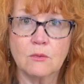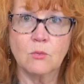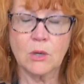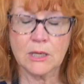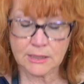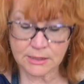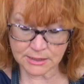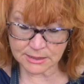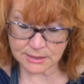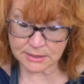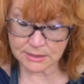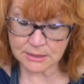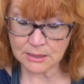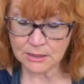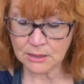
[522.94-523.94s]
ones,
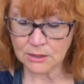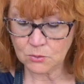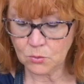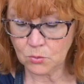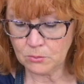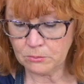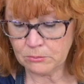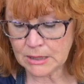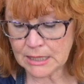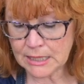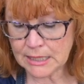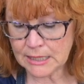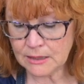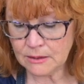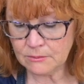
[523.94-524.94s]

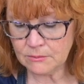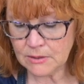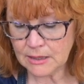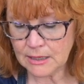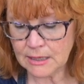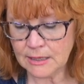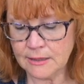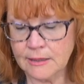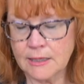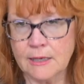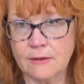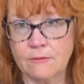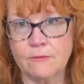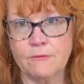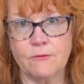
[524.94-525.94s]
medium, and
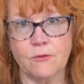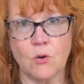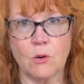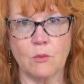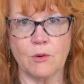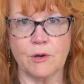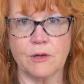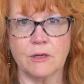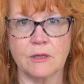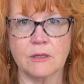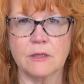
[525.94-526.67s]
then forward.